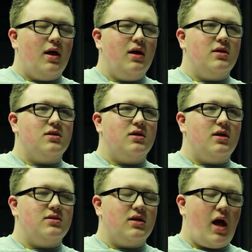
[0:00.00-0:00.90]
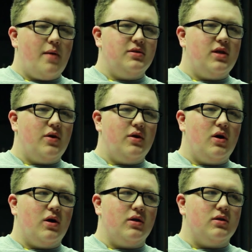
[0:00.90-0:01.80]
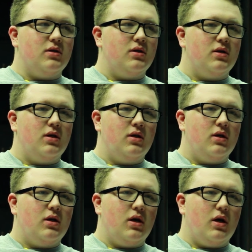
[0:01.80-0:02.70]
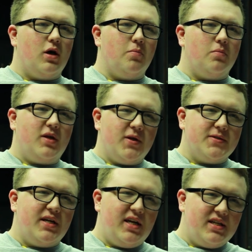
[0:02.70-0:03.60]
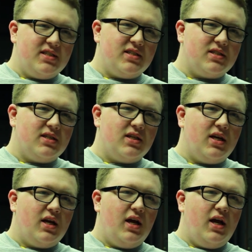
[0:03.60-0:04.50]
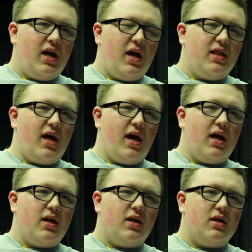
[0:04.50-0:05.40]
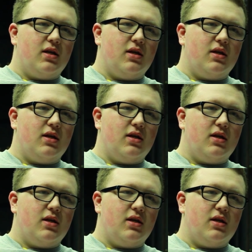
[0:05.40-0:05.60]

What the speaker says: I think it's a commentary on guilt and innocence, and that